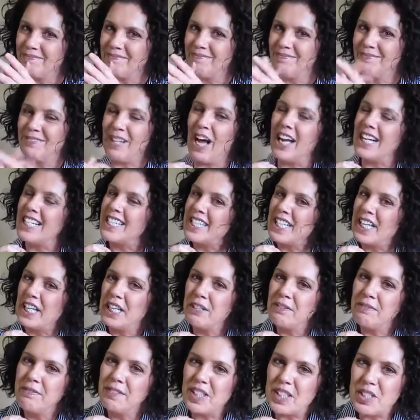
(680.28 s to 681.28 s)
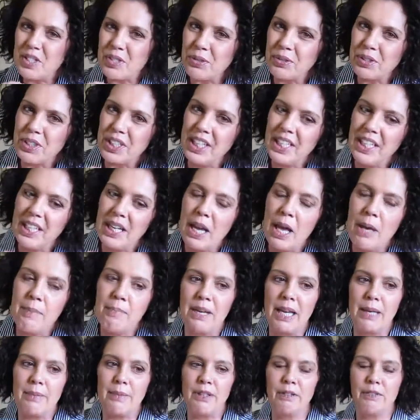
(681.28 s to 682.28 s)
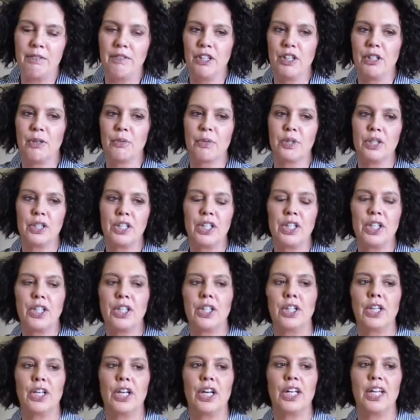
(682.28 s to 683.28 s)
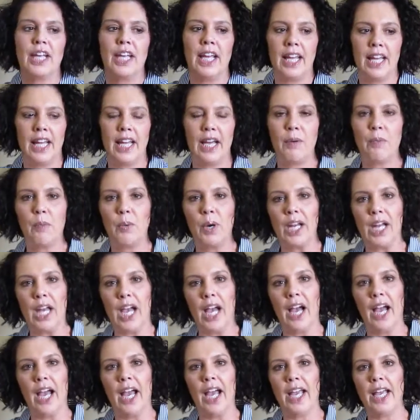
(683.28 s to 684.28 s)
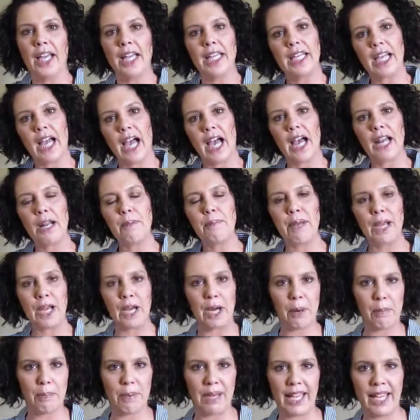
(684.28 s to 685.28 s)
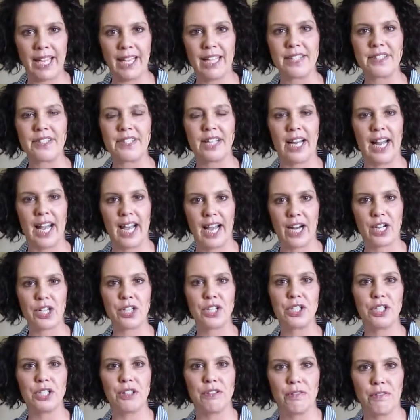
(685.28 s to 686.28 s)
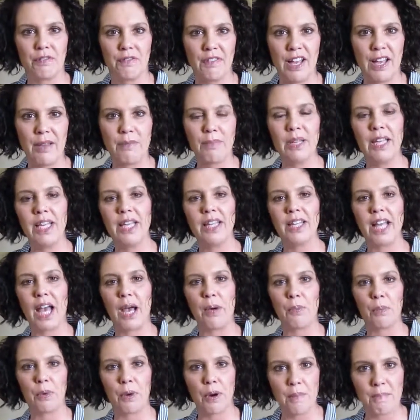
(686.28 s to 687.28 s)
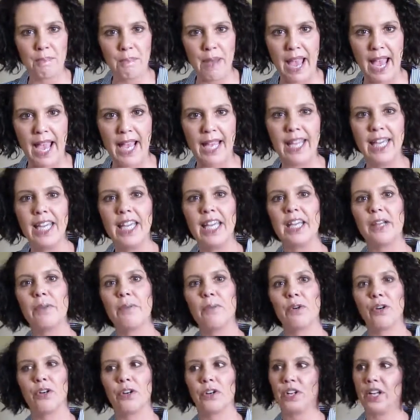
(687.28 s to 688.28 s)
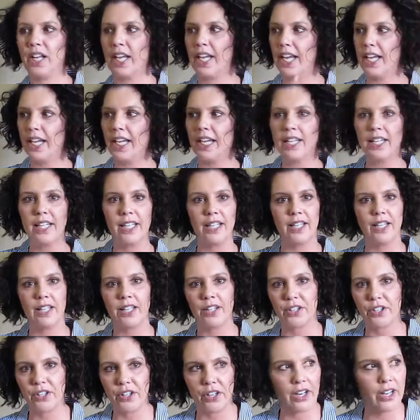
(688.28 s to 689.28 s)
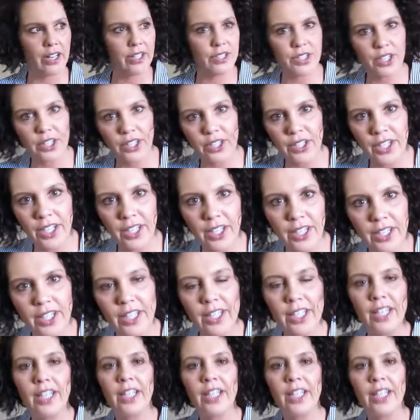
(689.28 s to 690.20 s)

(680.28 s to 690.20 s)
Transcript: non-scale victory. It made me feel really good. And when I got a pair of pants that actually fit me, that weren't baggy and weren't hanging in the crotch area,